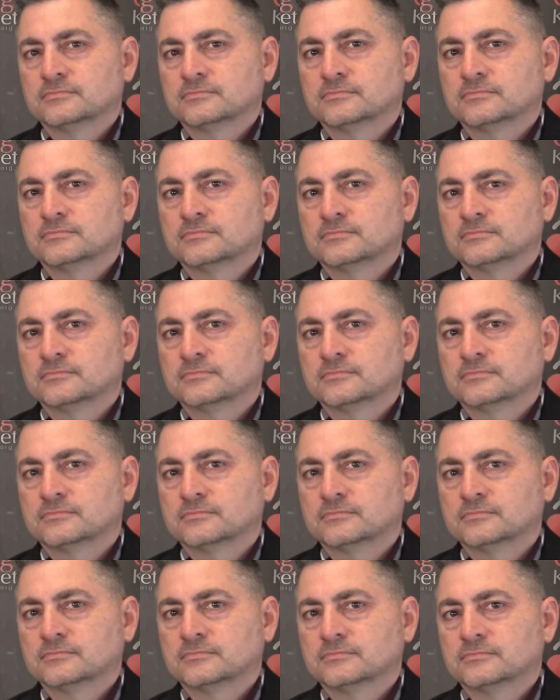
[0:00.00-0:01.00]

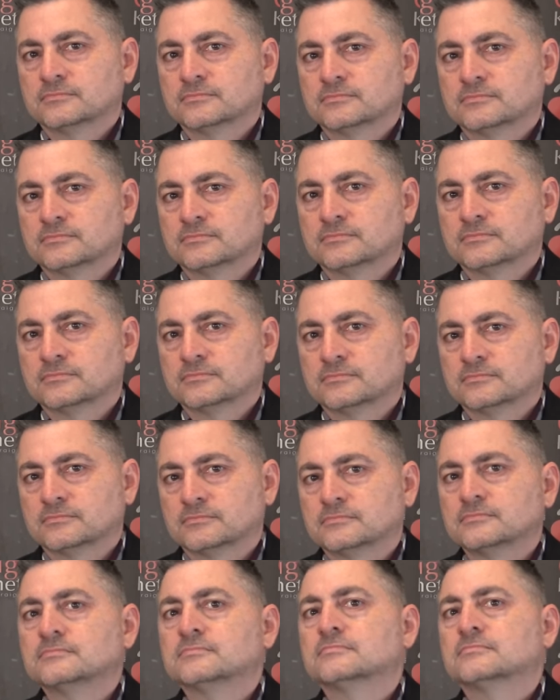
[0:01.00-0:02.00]

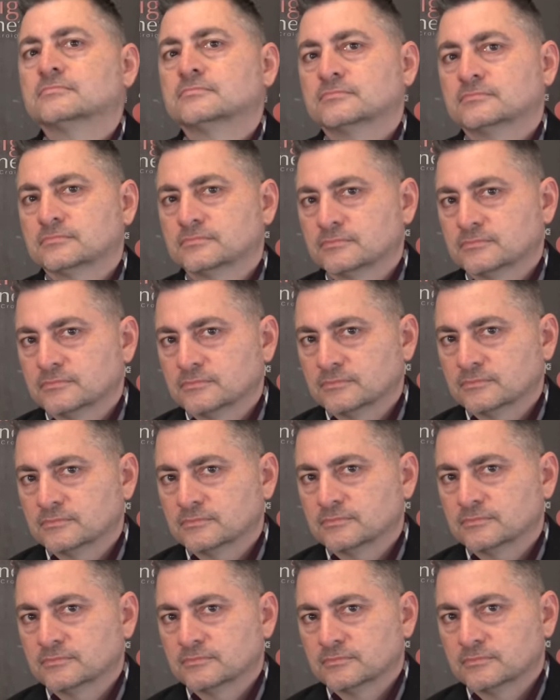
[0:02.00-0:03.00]

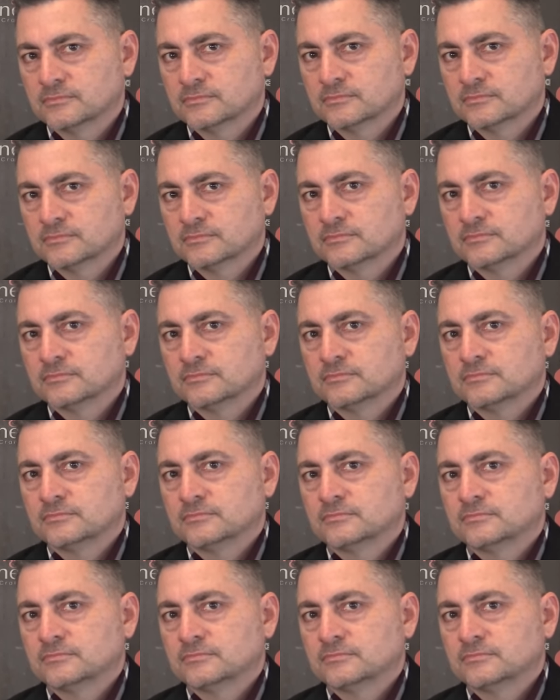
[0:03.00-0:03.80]
No words are spoken by the person on screen.